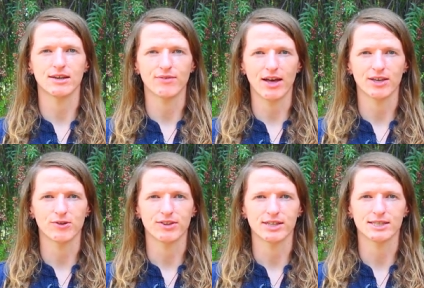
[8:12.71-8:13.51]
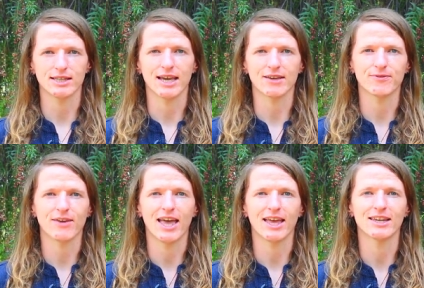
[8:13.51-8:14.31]
and value in this life.
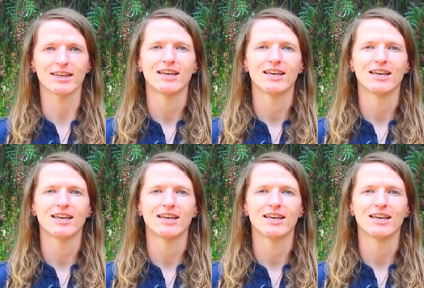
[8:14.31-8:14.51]
And